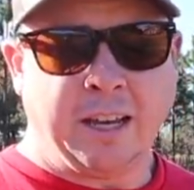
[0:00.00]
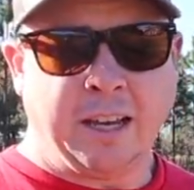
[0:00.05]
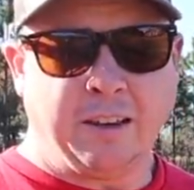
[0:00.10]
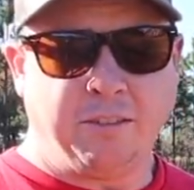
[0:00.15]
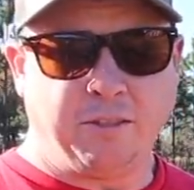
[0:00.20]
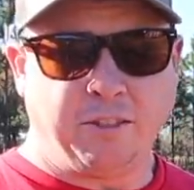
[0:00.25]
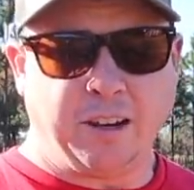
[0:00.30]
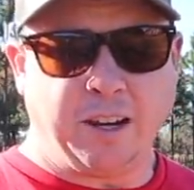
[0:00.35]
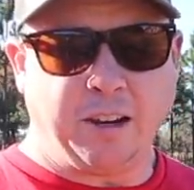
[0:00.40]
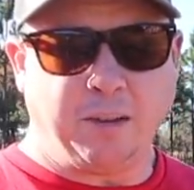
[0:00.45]

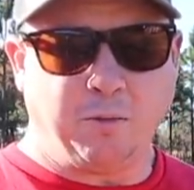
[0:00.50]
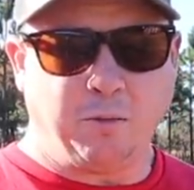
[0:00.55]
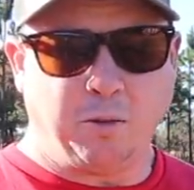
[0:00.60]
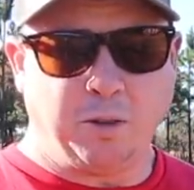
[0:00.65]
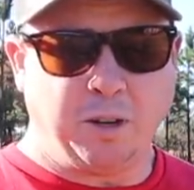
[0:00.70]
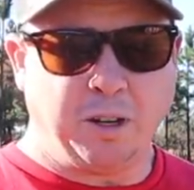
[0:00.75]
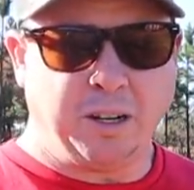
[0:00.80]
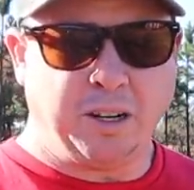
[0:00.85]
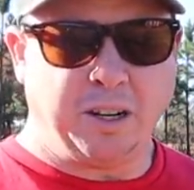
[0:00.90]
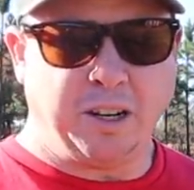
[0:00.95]
and we've got
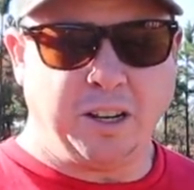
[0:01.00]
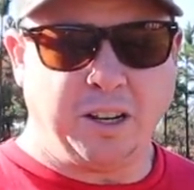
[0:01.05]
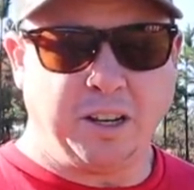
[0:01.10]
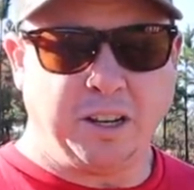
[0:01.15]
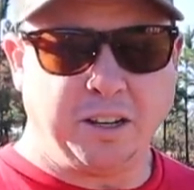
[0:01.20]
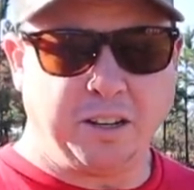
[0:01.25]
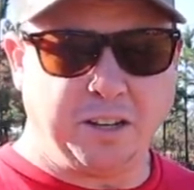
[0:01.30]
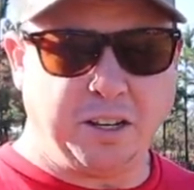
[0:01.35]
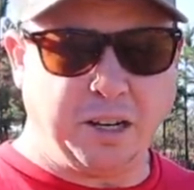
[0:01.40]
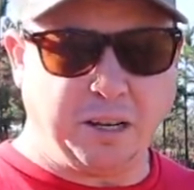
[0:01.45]
one
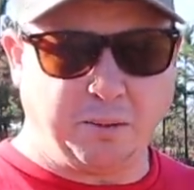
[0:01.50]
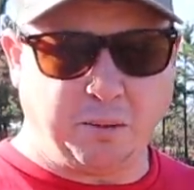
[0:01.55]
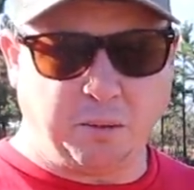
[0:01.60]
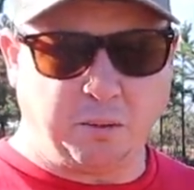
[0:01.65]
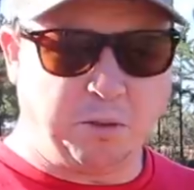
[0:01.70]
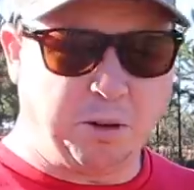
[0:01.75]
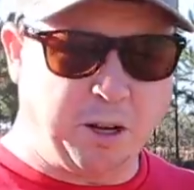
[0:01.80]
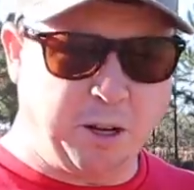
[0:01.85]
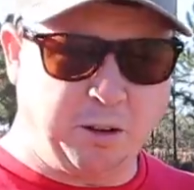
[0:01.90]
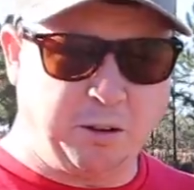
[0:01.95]
double
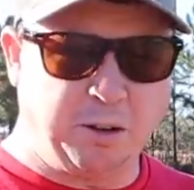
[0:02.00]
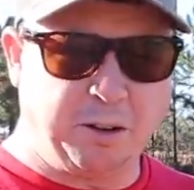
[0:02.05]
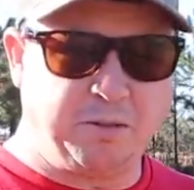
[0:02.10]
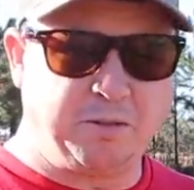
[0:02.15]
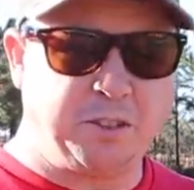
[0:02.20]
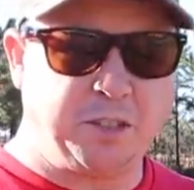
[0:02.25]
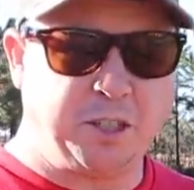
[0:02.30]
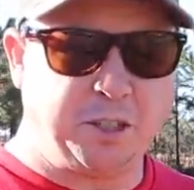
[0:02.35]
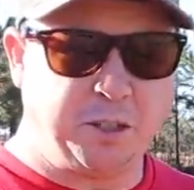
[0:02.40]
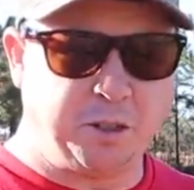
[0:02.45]
row
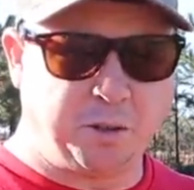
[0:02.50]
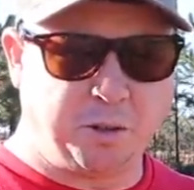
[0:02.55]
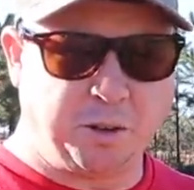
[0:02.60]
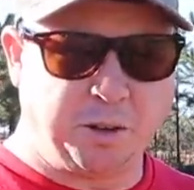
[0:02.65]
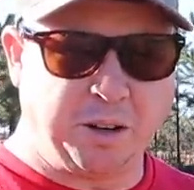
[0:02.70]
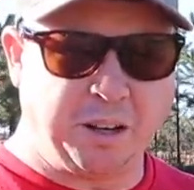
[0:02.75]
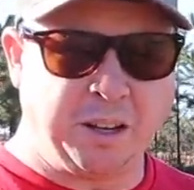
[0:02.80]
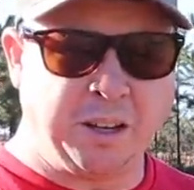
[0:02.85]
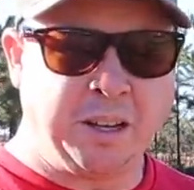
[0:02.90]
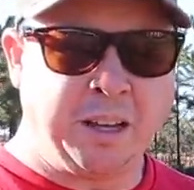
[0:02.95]
of
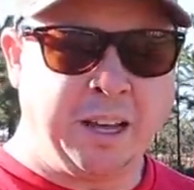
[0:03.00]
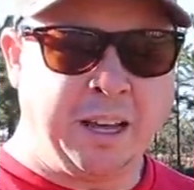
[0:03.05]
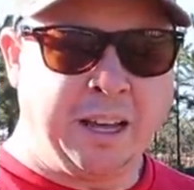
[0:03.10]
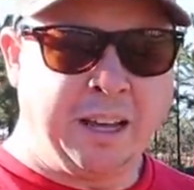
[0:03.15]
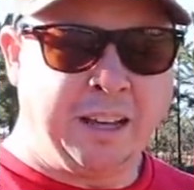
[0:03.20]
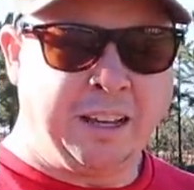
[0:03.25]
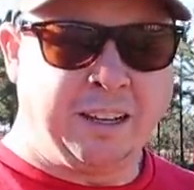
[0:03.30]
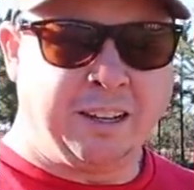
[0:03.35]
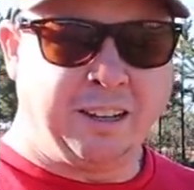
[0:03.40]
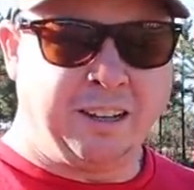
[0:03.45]
Tadorna
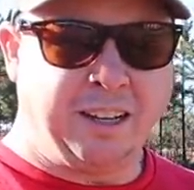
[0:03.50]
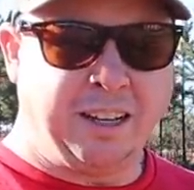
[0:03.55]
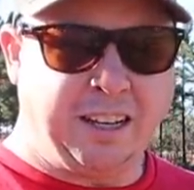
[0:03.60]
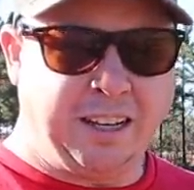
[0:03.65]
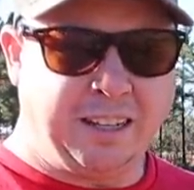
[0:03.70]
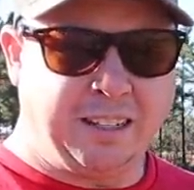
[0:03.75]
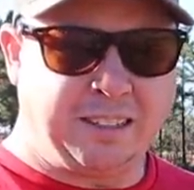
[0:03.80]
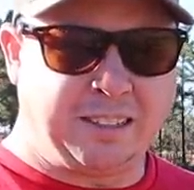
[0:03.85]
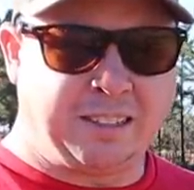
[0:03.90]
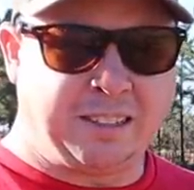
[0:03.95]

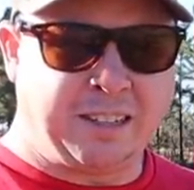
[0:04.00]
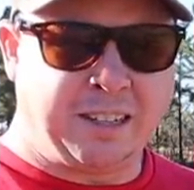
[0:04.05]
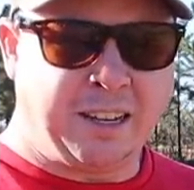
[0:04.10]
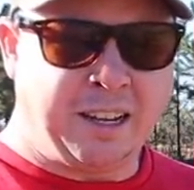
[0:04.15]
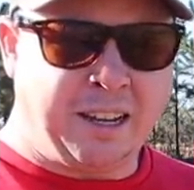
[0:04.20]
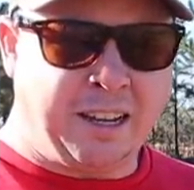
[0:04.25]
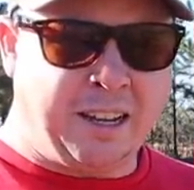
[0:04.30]
leeks.